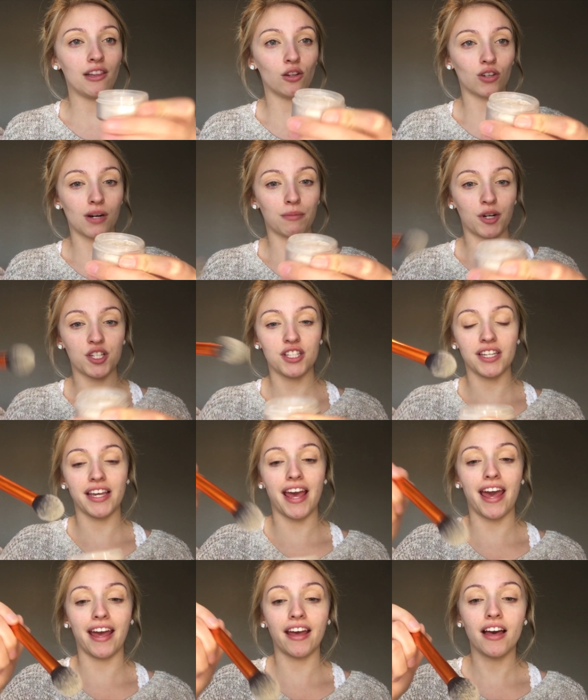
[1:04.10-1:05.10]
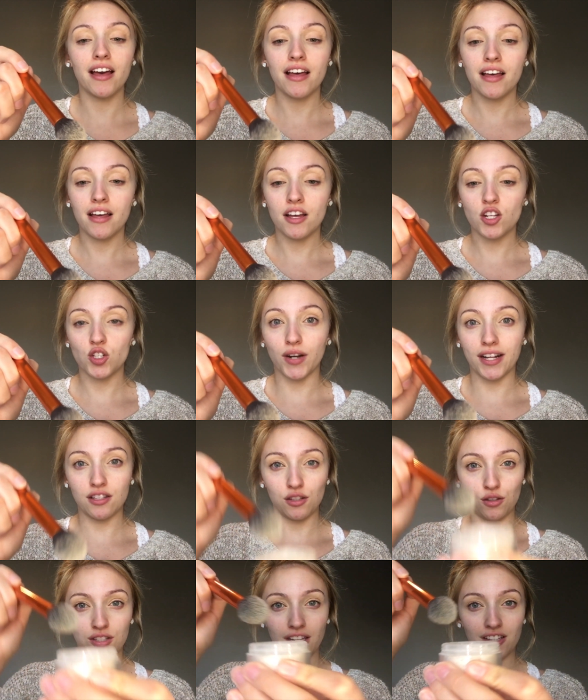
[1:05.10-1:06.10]
Laura Mercier
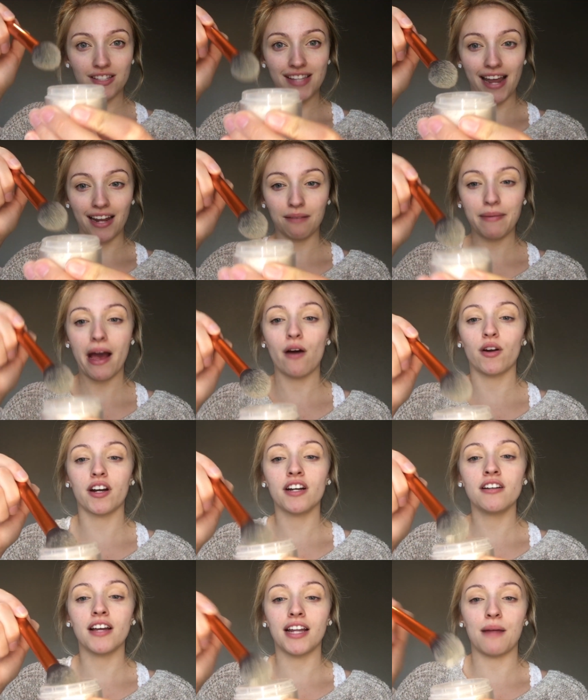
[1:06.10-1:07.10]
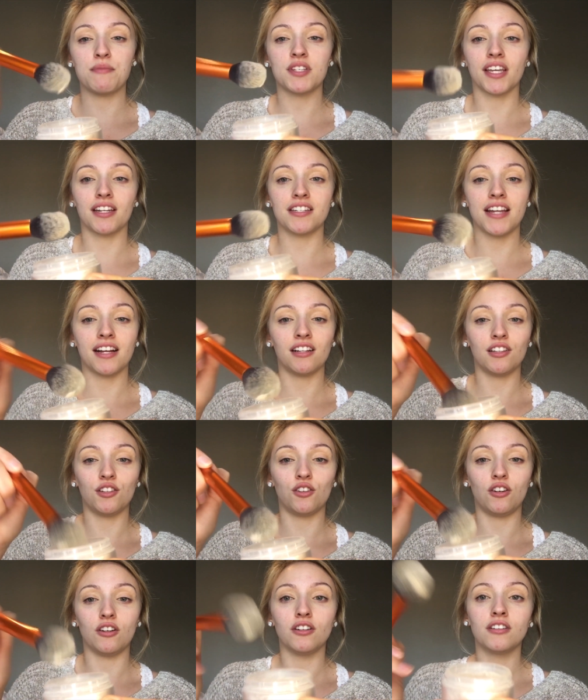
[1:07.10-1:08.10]
translucent setting powder, and I'm just going to take a
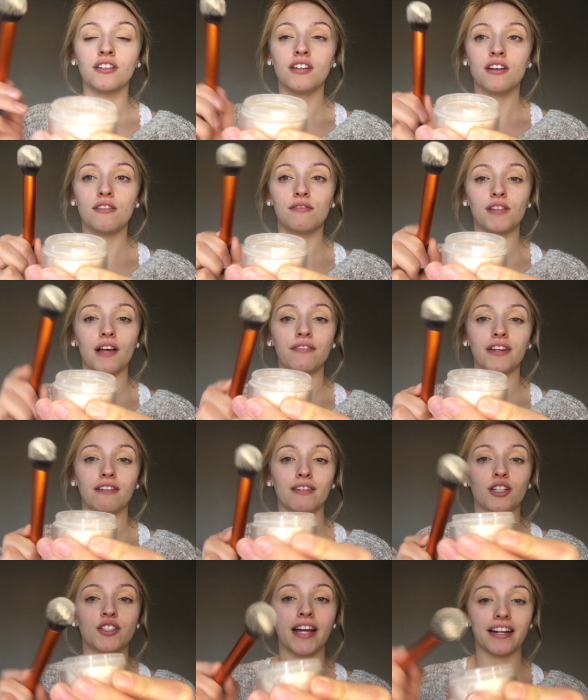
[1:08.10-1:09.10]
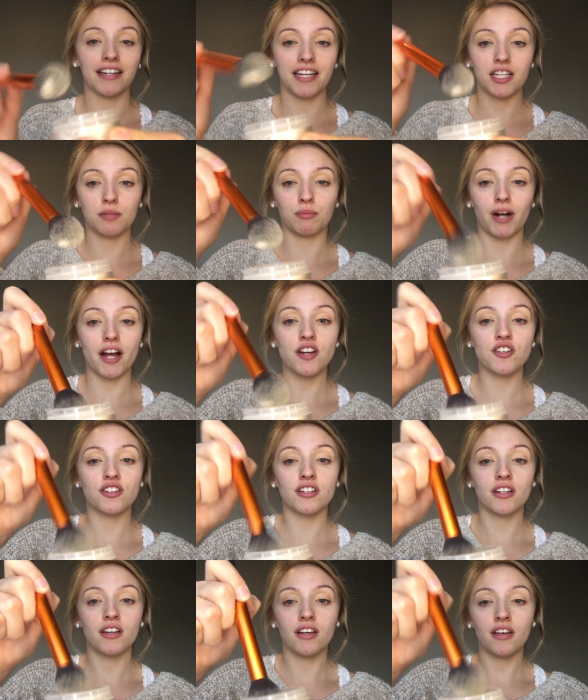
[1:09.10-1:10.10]
little fluffy Real Techniques
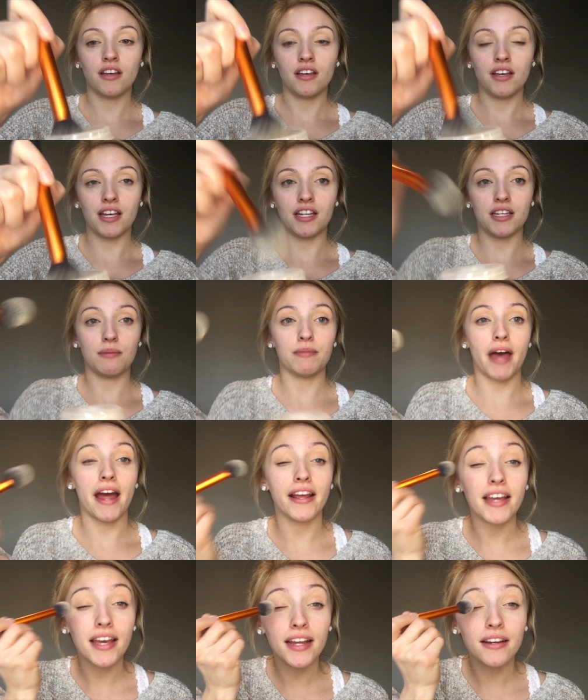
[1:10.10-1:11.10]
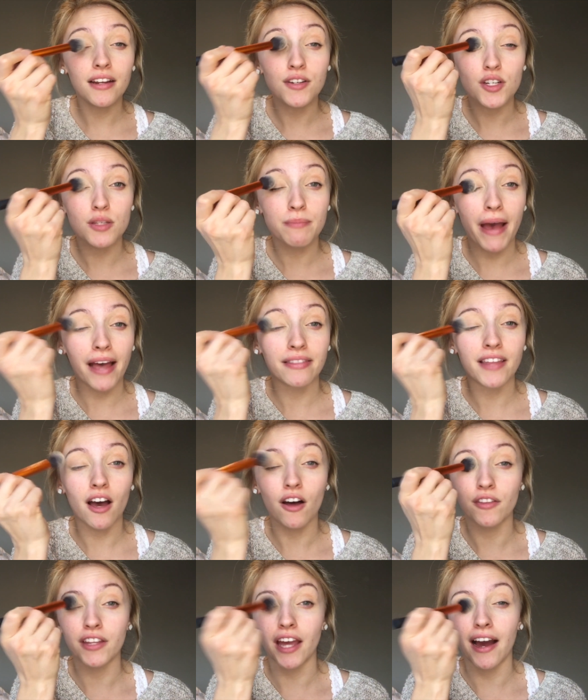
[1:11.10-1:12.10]
brush and dip that in and just pat that
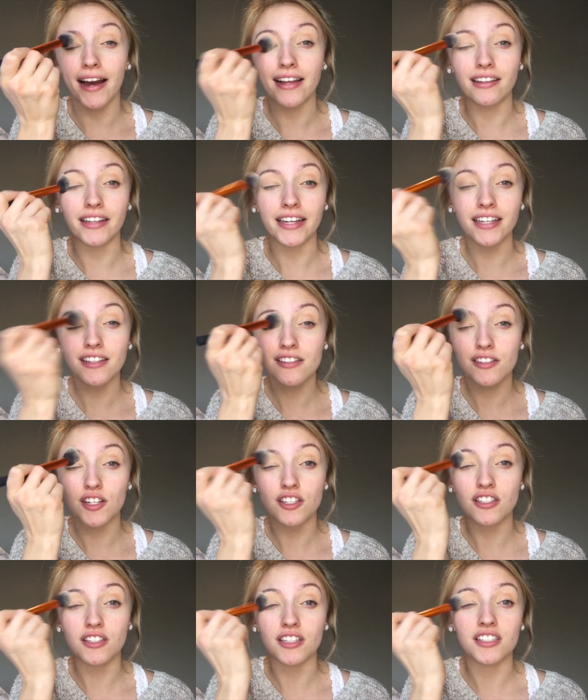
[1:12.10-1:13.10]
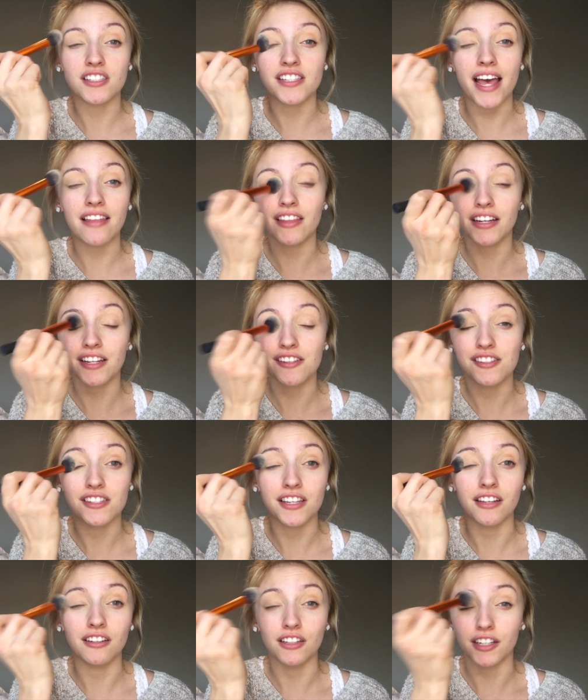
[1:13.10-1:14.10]
on the eyelids just to set the
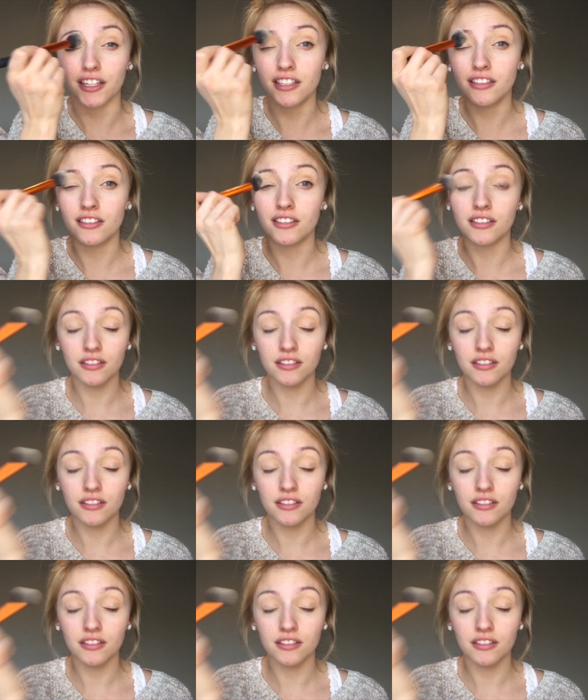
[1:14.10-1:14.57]
concealer.